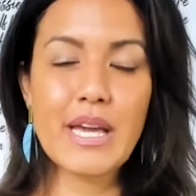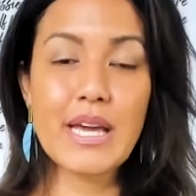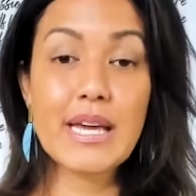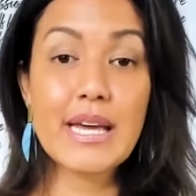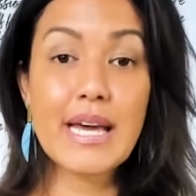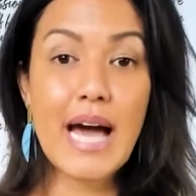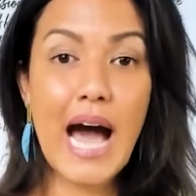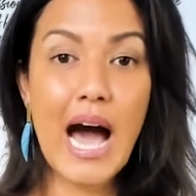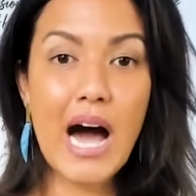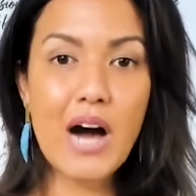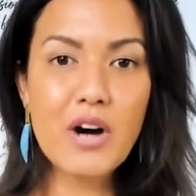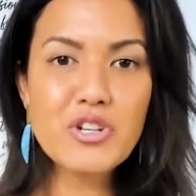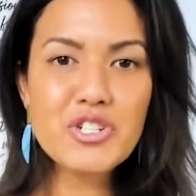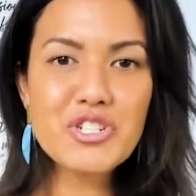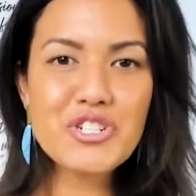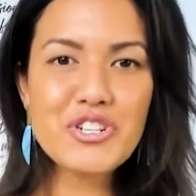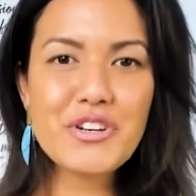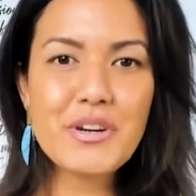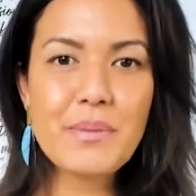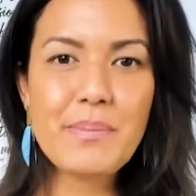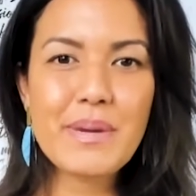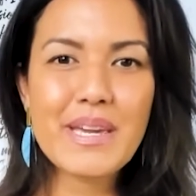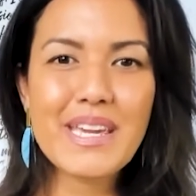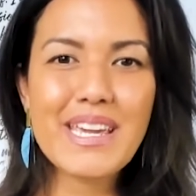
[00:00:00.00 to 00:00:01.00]
how
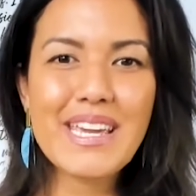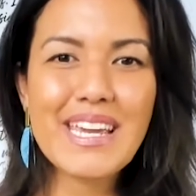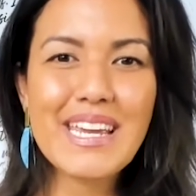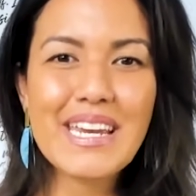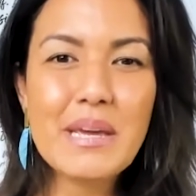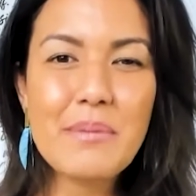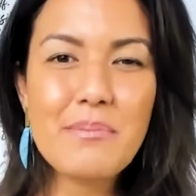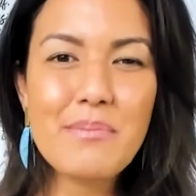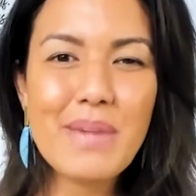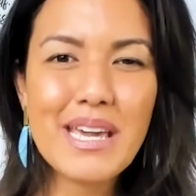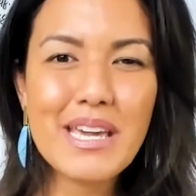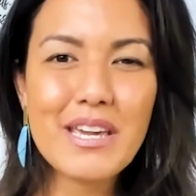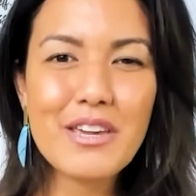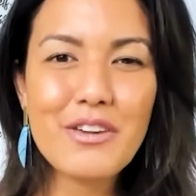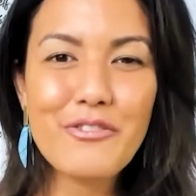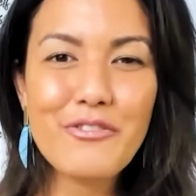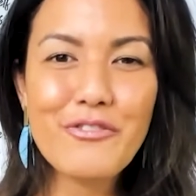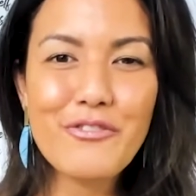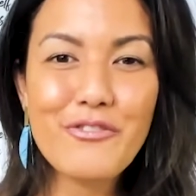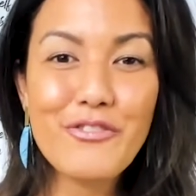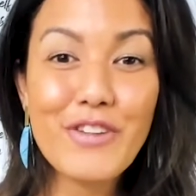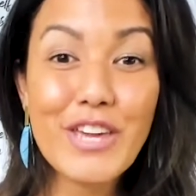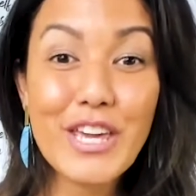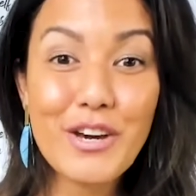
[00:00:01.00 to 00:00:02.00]
should a bikini make you
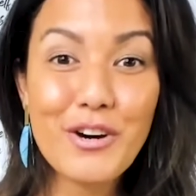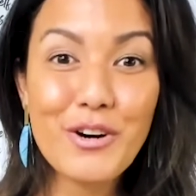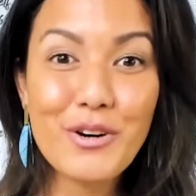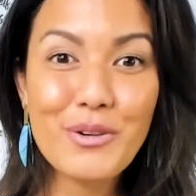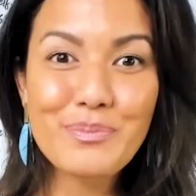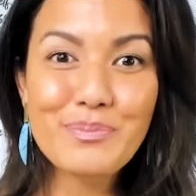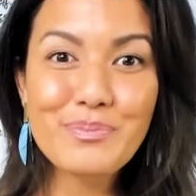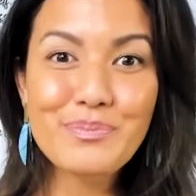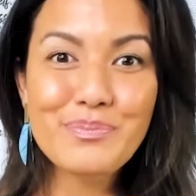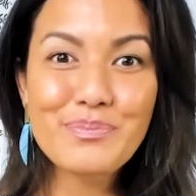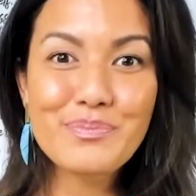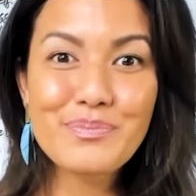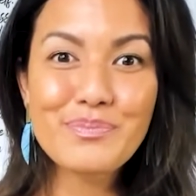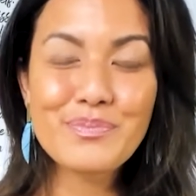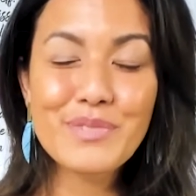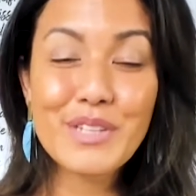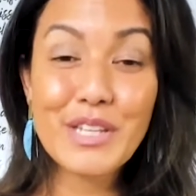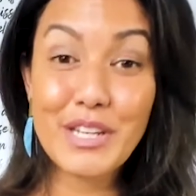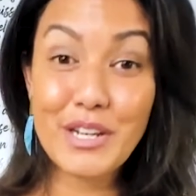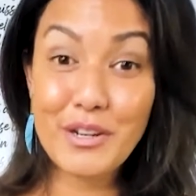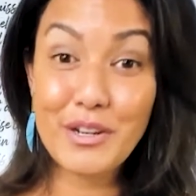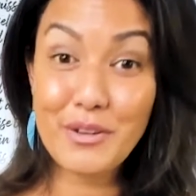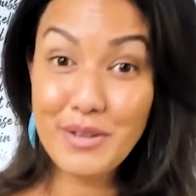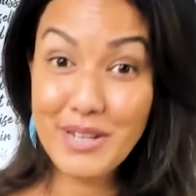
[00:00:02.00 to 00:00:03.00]
feel?
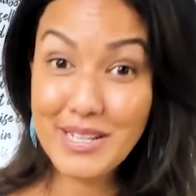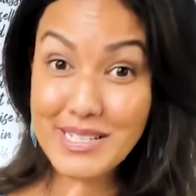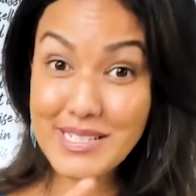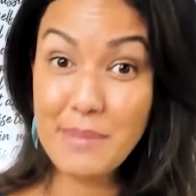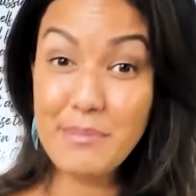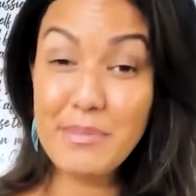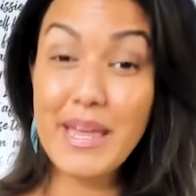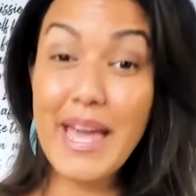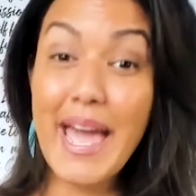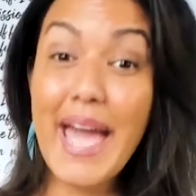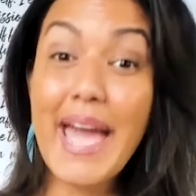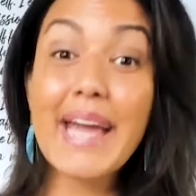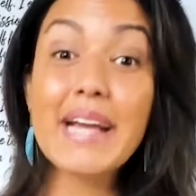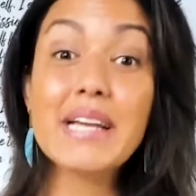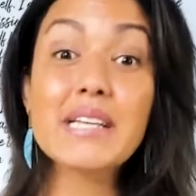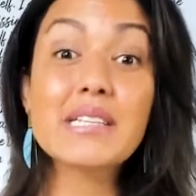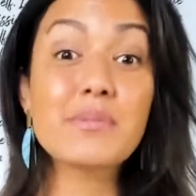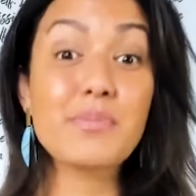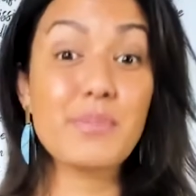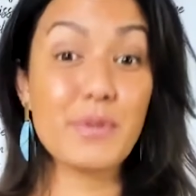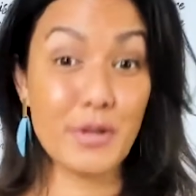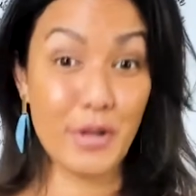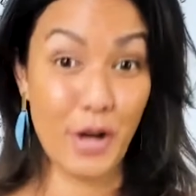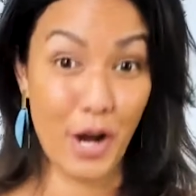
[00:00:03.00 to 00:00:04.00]
Because I'm the
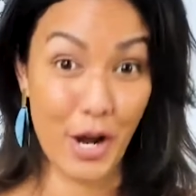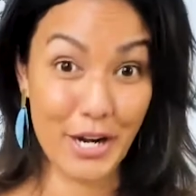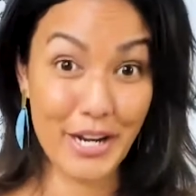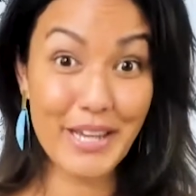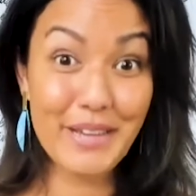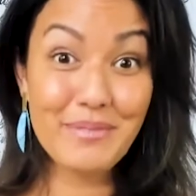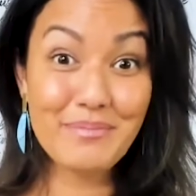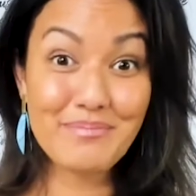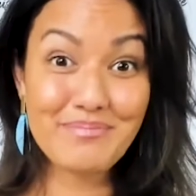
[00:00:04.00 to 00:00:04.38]
expert on it.